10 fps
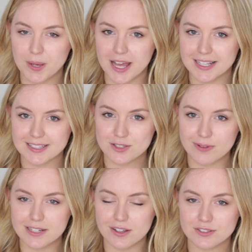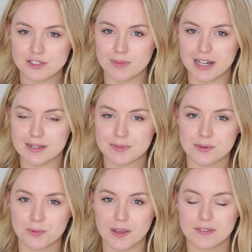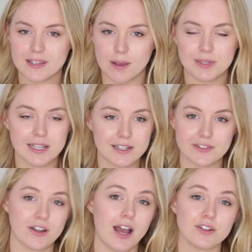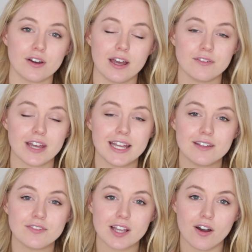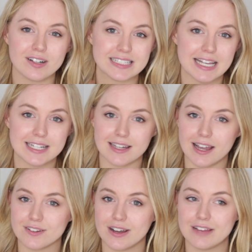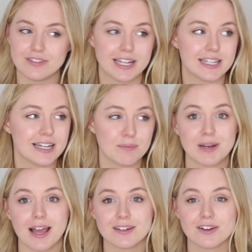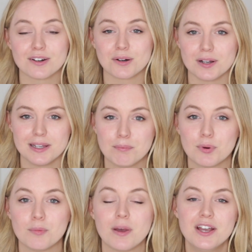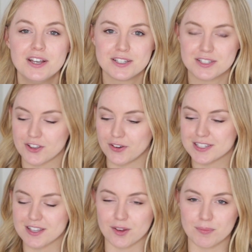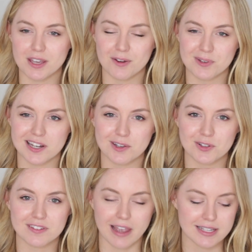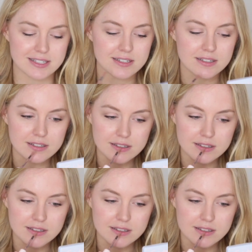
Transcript: apply it straight onto my lips with the applicator. I don't have anything on yet. I don't have any lip liner or lip balm. So it's gonna be a really good test.